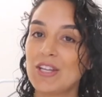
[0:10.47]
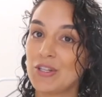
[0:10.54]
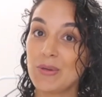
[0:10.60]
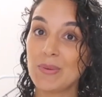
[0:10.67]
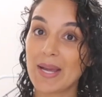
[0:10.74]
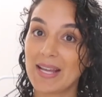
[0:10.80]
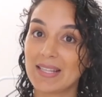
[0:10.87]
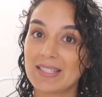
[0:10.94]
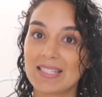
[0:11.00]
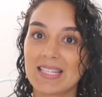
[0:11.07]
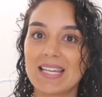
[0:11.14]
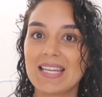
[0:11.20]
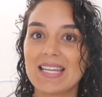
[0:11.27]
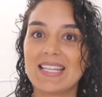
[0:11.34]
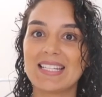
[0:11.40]
You guessed
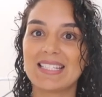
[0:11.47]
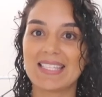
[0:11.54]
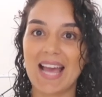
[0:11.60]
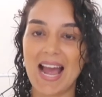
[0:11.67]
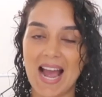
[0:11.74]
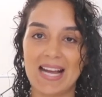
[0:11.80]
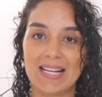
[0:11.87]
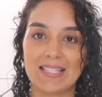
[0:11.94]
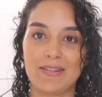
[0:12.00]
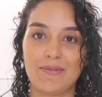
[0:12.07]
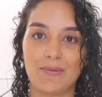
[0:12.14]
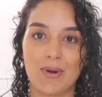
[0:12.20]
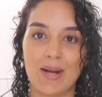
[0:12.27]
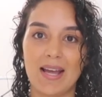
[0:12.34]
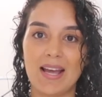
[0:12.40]
it, it's
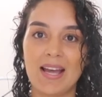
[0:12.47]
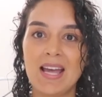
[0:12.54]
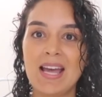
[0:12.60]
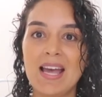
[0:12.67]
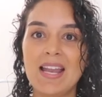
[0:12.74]
activewear.